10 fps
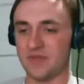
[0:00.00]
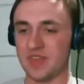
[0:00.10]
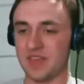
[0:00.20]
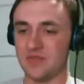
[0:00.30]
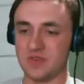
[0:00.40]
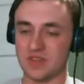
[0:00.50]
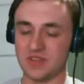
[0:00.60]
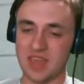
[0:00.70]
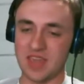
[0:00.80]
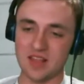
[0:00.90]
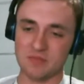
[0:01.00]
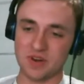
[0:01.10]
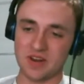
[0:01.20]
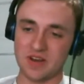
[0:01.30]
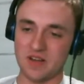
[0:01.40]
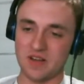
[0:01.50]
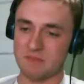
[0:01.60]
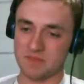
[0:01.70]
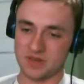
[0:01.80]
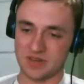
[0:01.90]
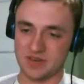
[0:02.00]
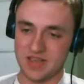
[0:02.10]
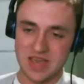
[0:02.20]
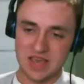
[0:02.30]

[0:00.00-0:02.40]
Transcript: that you can calibrate all up, and